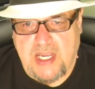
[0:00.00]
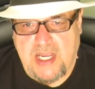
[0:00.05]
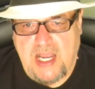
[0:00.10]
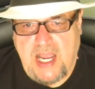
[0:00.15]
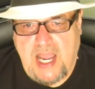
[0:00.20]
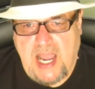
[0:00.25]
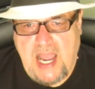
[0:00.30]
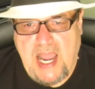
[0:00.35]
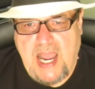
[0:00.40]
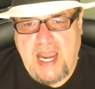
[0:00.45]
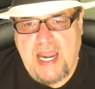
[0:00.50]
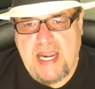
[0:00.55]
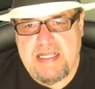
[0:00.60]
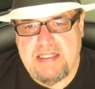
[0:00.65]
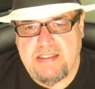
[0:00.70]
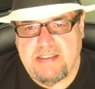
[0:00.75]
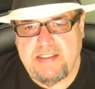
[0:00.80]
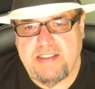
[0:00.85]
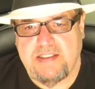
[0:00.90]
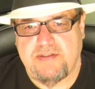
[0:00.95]
I
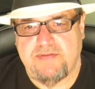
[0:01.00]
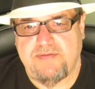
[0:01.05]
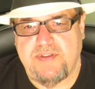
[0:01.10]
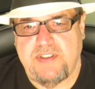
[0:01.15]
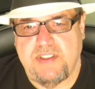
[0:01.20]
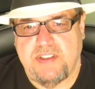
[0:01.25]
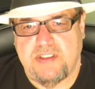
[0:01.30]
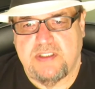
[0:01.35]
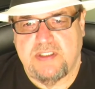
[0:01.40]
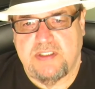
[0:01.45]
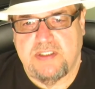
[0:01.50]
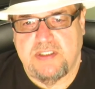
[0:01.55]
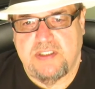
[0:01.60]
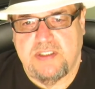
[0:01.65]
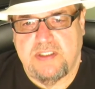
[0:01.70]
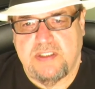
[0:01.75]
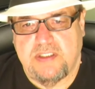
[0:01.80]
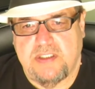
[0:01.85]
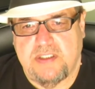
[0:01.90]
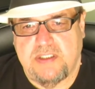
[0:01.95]
lived
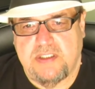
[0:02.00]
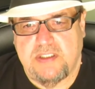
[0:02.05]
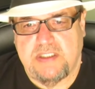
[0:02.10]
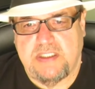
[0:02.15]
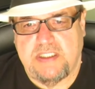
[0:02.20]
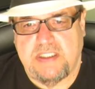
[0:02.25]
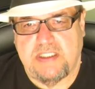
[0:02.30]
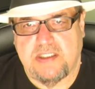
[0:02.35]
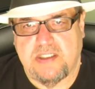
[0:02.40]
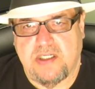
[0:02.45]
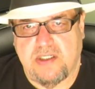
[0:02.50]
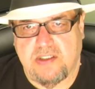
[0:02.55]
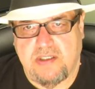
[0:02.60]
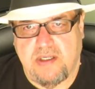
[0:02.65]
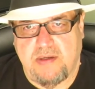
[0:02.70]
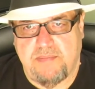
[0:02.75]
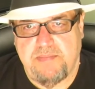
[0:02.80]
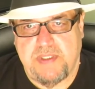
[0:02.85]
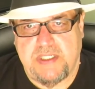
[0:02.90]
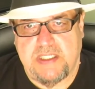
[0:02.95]
in
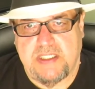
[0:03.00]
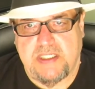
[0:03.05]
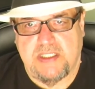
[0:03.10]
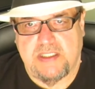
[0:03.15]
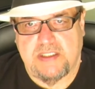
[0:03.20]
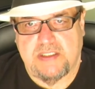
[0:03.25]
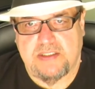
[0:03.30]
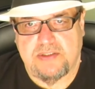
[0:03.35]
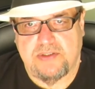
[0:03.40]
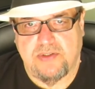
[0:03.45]
Colombia